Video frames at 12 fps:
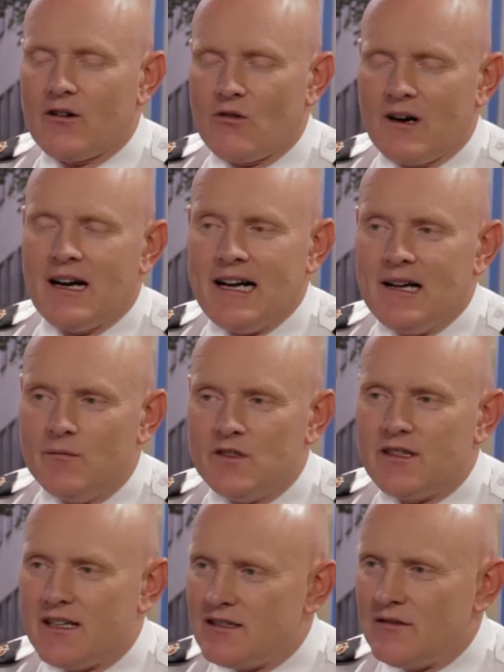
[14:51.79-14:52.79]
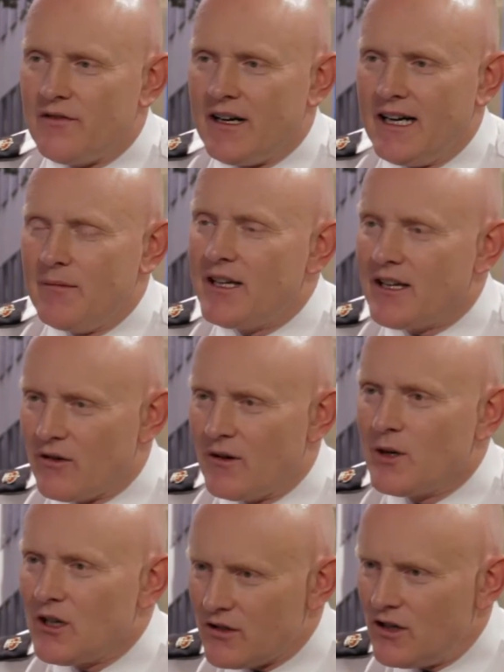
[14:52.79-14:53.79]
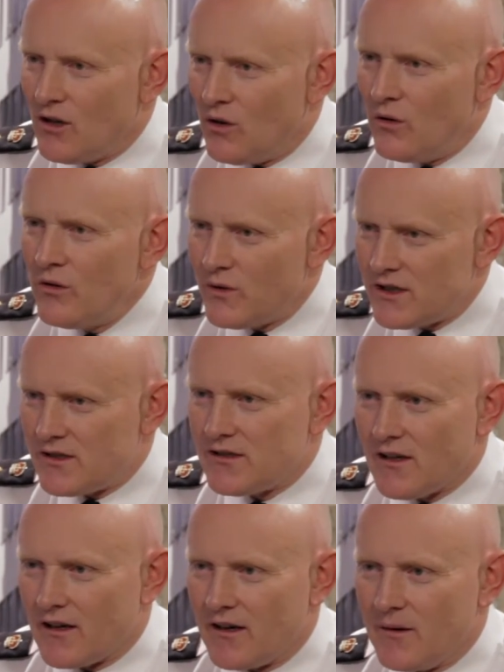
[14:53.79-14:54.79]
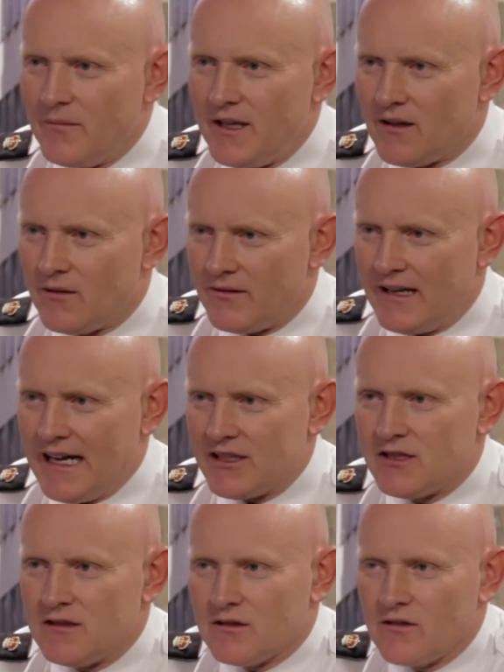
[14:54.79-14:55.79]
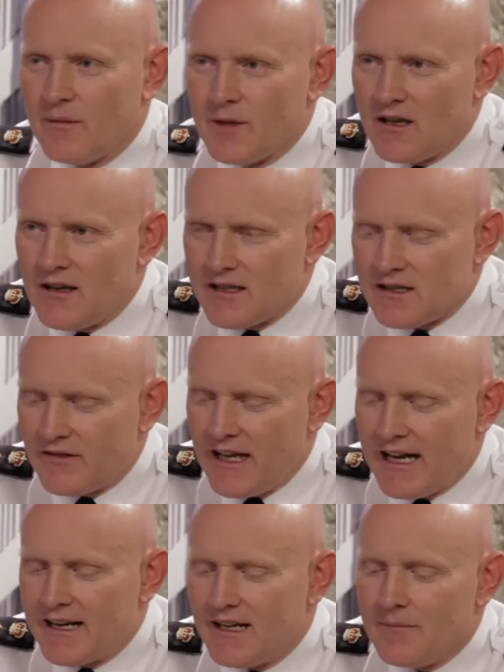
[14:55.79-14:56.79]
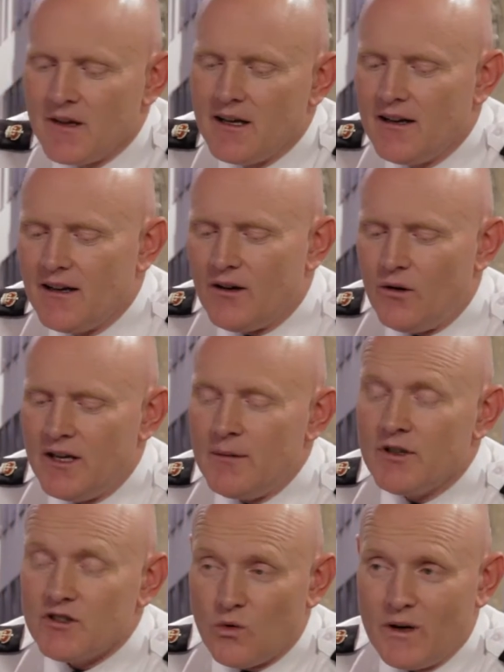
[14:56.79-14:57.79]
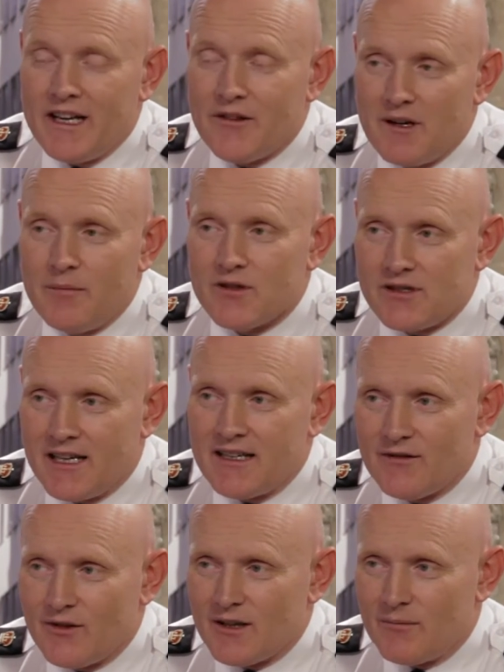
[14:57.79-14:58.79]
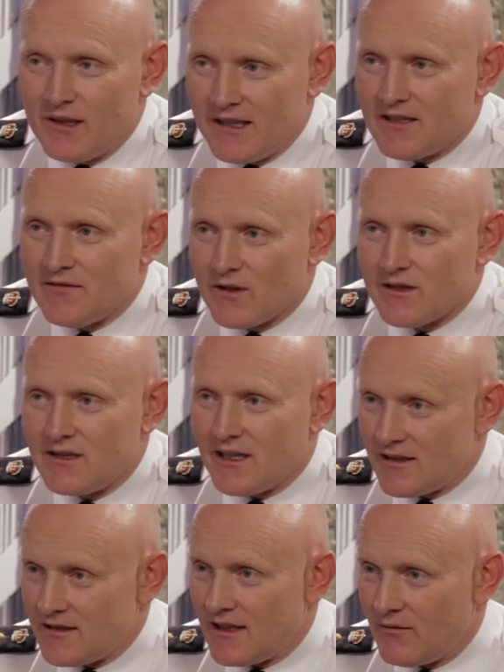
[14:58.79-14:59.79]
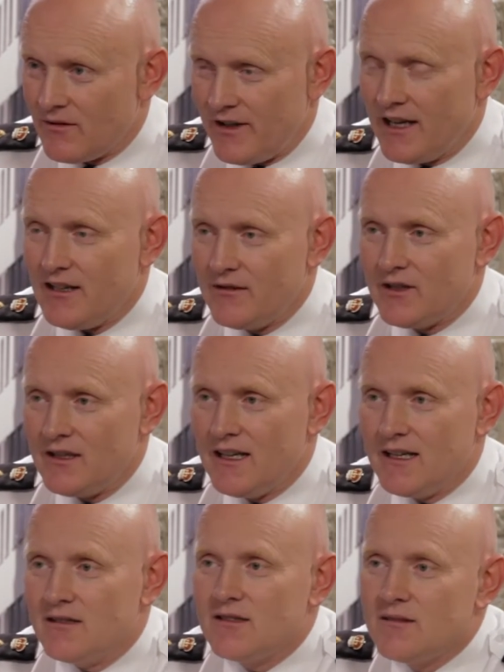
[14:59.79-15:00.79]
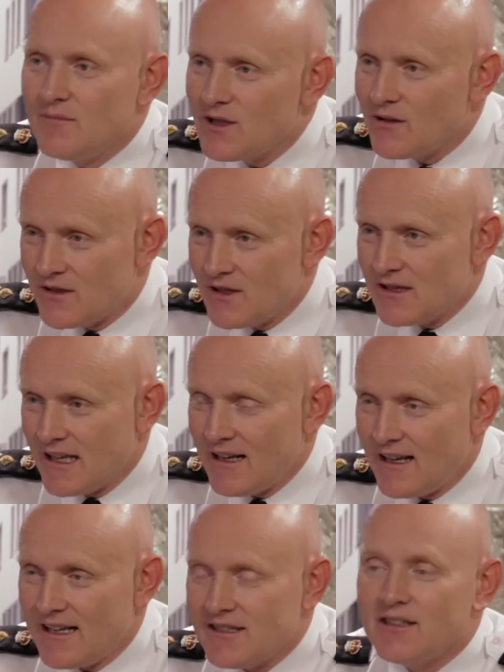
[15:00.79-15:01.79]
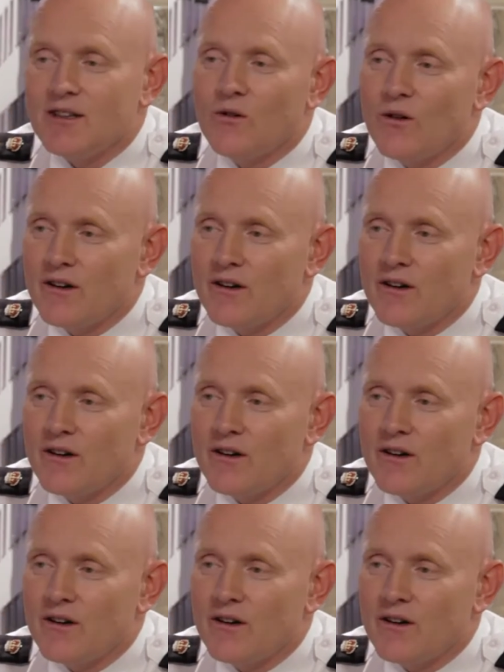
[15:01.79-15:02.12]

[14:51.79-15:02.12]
crimes, as defined by the Criminal Code, which is our, you know, national criminal laws of Canada, only about 23% of what a police force does, like what Vancouver does, so just slightly less than a